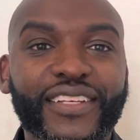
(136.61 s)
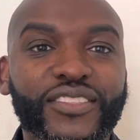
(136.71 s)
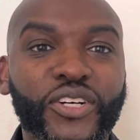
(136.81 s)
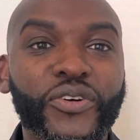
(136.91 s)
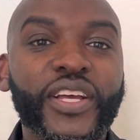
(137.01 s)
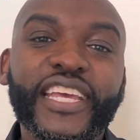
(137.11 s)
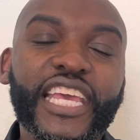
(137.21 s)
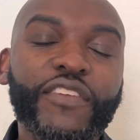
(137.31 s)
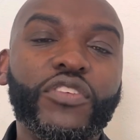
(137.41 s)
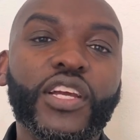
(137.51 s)
So
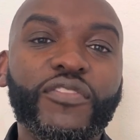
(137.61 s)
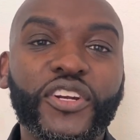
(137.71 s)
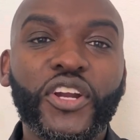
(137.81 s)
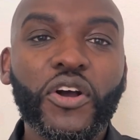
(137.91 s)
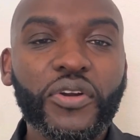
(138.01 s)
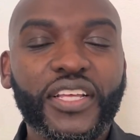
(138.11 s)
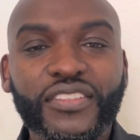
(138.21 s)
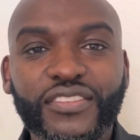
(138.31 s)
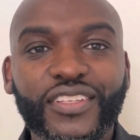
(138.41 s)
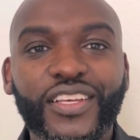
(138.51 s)
if you ever
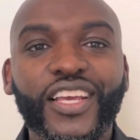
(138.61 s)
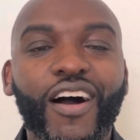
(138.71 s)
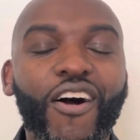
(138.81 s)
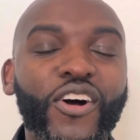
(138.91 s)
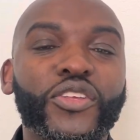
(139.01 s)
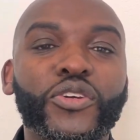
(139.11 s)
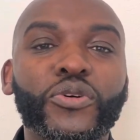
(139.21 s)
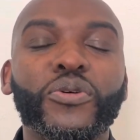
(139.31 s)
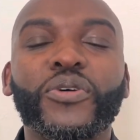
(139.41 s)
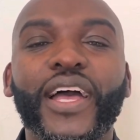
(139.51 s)
noticed on the
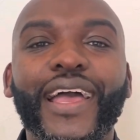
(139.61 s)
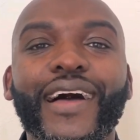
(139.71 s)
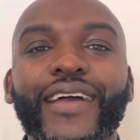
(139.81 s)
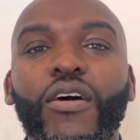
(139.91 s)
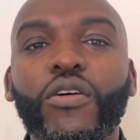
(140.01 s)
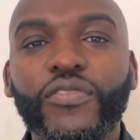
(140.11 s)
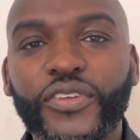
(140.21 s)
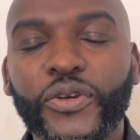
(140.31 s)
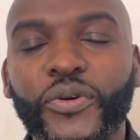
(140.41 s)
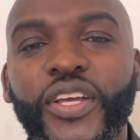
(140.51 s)
Google AI
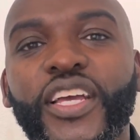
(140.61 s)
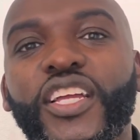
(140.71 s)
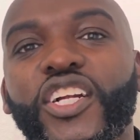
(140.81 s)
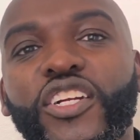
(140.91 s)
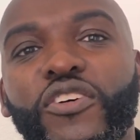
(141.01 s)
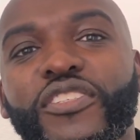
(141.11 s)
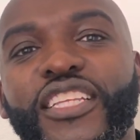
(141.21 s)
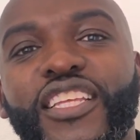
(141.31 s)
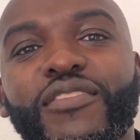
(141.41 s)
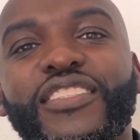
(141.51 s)
overview, you're gonna notice that
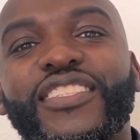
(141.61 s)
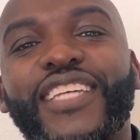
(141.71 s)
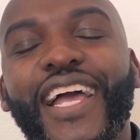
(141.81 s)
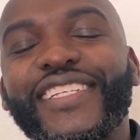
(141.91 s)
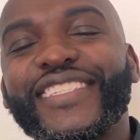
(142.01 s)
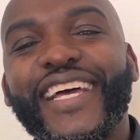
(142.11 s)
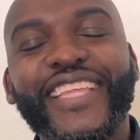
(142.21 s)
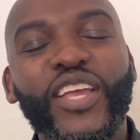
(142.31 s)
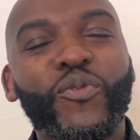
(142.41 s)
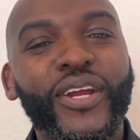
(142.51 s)
the sites that
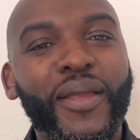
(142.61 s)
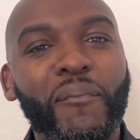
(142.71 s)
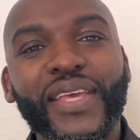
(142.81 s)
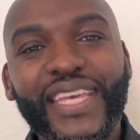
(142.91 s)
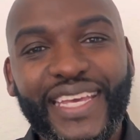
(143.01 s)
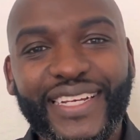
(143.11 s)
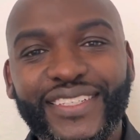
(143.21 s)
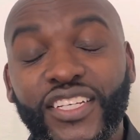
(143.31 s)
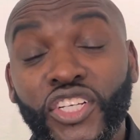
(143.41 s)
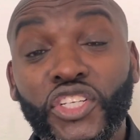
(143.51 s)
they
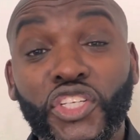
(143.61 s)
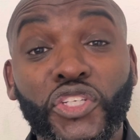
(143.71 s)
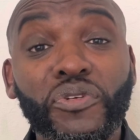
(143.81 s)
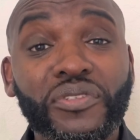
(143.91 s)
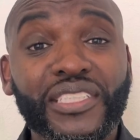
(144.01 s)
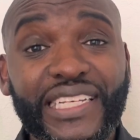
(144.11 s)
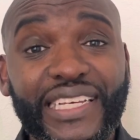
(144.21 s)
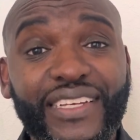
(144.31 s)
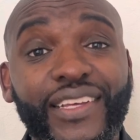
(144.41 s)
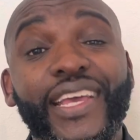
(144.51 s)
recommend,
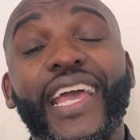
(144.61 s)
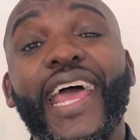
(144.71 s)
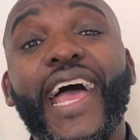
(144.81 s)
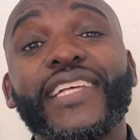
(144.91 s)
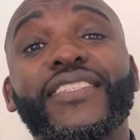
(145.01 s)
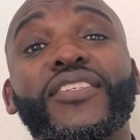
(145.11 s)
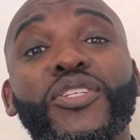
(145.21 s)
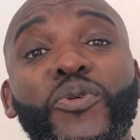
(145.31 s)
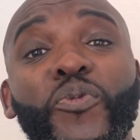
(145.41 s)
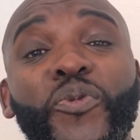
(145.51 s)
usually it has to
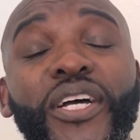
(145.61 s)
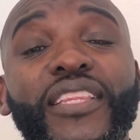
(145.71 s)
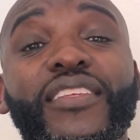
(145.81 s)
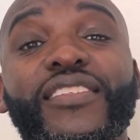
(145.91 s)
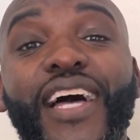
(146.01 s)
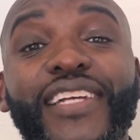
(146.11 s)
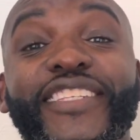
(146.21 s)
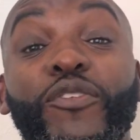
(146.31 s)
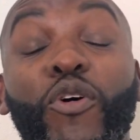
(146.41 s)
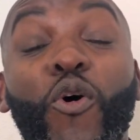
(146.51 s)
do with sites
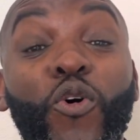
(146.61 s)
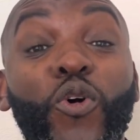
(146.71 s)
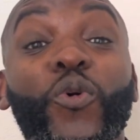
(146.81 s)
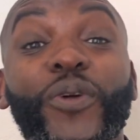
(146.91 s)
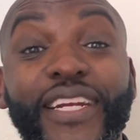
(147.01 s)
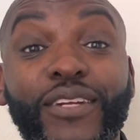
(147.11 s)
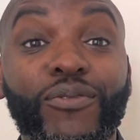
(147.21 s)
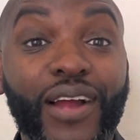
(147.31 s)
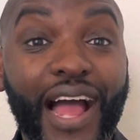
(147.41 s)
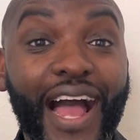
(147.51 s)
that are already
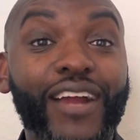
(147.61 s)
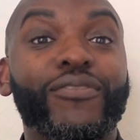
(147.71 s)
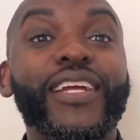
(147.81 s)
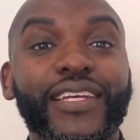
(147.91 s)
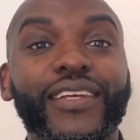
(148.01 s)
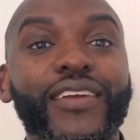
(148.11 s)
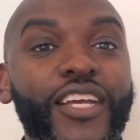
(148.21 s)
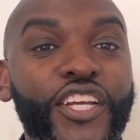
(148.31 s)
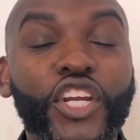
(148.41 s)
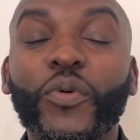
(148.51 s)
high ranking.
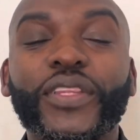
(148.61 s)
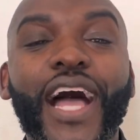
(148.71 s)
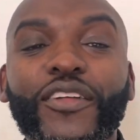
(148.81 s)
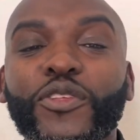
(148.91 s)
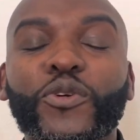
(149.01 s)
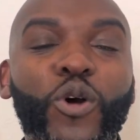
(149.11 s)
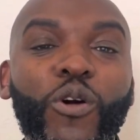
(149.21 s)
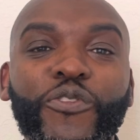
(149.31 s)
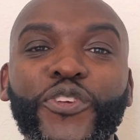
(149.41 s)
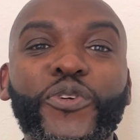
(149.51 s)
You know, without the Google
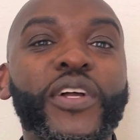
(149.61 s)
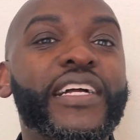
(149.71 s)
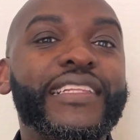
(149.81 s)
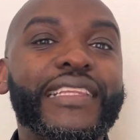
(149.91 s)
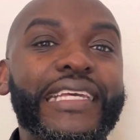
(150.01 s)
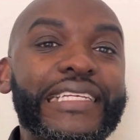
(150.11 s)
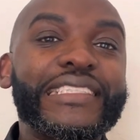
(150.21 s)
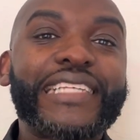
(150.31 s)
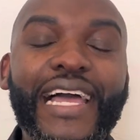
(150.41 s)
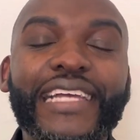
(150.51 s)
overview, these
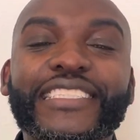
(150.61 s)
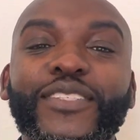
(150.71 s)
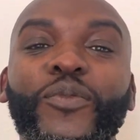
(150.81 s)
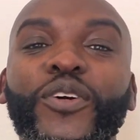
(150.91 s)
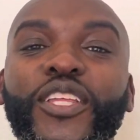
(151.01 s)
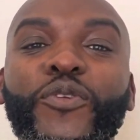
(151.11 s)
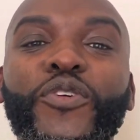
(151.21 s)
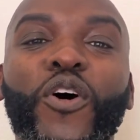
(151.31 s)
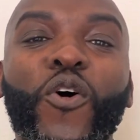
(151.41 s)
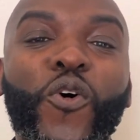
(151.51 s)
sites, they
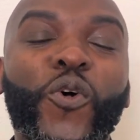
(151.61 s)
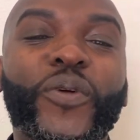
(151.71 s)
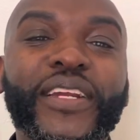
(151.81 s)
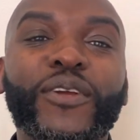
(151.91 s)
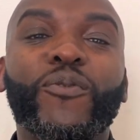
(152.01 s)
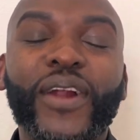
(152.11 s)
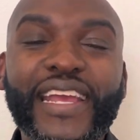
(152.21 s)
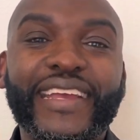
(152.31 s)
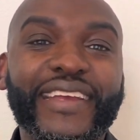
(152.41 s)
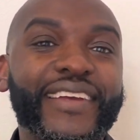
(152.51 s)
would already
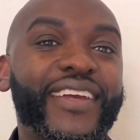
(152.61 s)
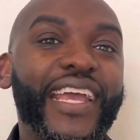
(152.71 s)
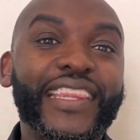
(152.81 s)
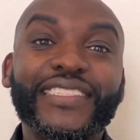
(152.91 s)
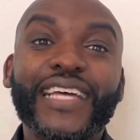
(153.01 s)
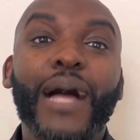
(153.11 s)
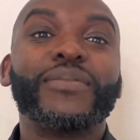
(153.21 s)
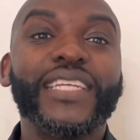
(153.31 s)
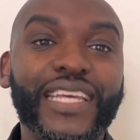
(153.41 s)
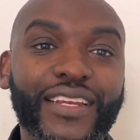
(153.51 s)
rank in the top
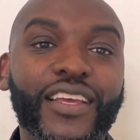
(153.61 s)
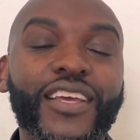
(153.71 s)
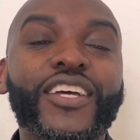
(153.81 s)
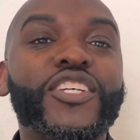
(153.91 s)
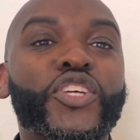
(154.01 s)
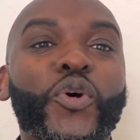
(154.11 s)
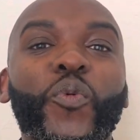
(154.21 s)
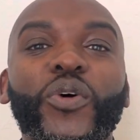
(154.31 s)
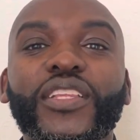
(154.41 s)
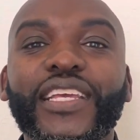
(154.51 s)
10.
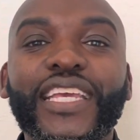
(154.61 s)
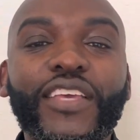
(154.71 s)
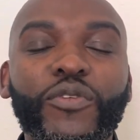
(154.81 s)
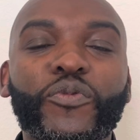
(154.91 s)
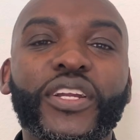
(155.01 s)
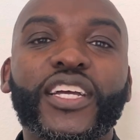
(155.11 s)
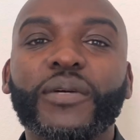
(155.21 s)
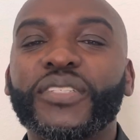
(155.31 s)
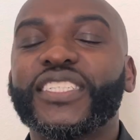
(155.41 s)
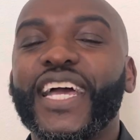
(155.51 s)
So even when it
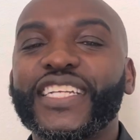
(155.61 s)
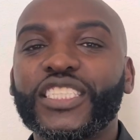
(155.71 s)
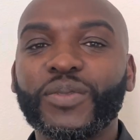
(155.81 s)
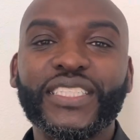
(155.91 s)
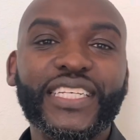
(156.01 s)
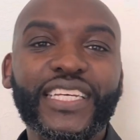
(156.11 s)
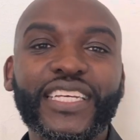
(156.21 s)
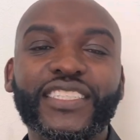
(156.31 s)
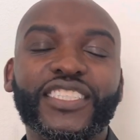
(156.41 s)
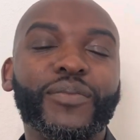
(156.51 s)
comes to
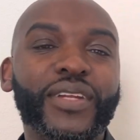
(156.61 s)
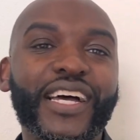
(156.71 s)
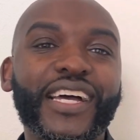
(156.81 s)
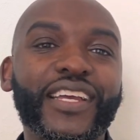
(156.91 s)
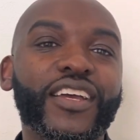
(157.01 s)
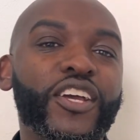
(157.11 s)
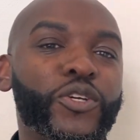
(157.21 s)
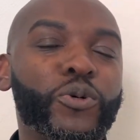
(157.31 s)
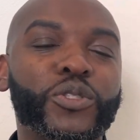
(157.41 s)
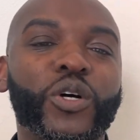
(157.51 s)
ChatGPT, Gemini,
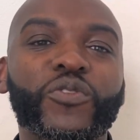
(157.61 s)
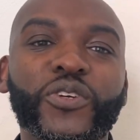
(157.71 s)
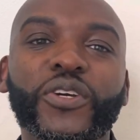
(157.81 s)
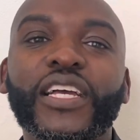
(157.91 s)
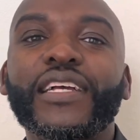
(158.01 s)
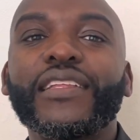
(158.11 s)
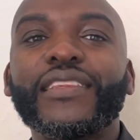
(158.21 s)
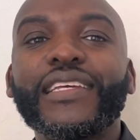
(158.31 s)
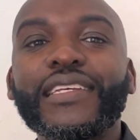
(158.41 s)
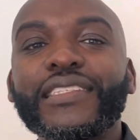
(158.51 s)
Google's overview,
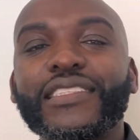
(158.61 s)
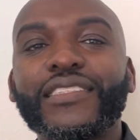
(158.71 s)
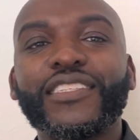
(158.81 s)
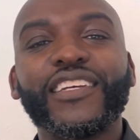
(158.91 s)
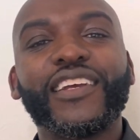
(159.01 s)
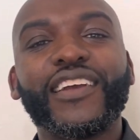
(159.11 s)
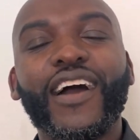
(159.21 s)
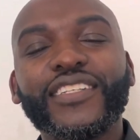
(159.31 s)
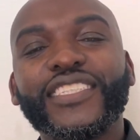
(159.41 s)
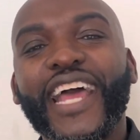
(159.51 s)
these
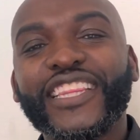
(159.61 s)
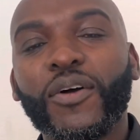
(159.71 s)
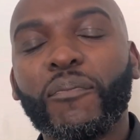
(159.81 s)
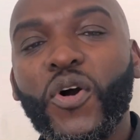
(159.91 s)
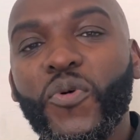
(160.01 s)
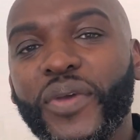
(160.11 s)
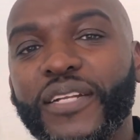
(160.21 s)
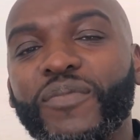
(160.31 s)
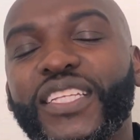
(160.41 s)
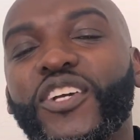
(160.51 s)
content at the
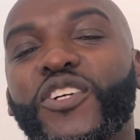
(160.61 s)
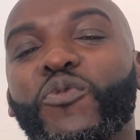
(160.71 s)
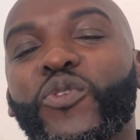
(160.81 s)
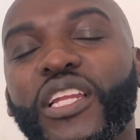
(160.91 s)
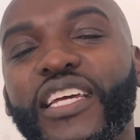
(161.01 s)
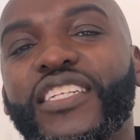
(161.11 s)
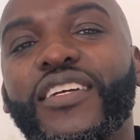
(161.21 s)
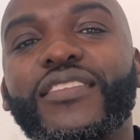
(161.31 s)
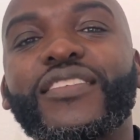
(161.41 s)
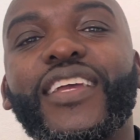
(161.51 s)
moment, they're really
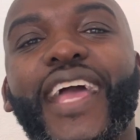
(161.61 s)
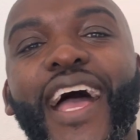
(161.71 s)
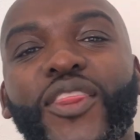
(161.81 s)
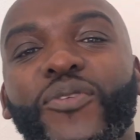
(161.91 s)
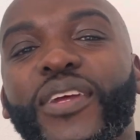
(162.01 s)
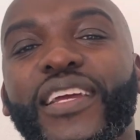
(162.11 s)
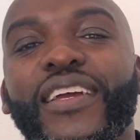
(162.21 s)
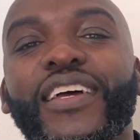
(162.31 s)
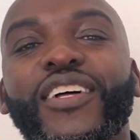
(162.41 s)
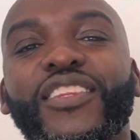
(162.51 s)
just gathering
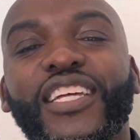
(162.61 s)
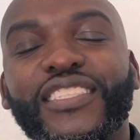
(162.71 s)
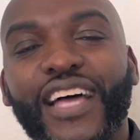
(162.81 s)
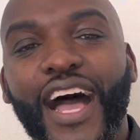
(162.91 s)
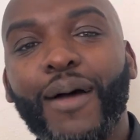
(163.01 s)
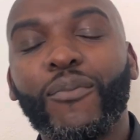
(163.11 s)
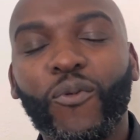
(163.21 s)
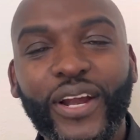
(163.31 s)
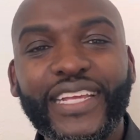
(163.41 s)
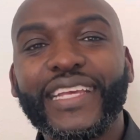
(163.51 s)
the top
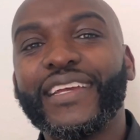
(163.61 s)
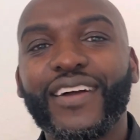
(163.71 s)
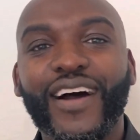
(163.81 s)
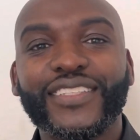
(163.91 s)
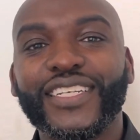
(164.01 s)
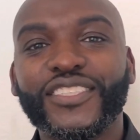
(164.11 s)
ranking content.